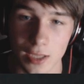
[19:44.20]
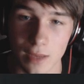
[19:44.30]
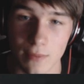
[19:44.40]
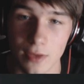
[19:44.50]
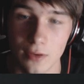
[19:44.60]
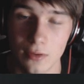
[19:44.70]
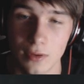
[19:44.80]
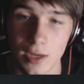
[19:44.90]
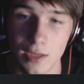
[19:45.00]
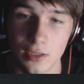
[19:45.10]
down the middle,
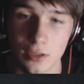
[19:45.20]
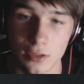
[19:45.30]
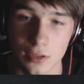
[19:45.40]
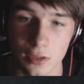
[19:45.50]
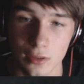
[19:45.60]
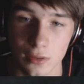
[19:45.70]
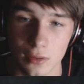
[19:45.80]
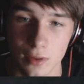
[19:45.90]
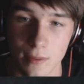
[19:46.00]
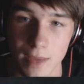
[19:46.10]
and it just looks
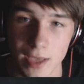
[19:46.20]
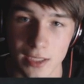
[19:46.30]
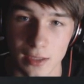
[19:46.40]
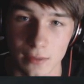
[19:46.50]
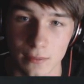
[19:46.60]
amazing.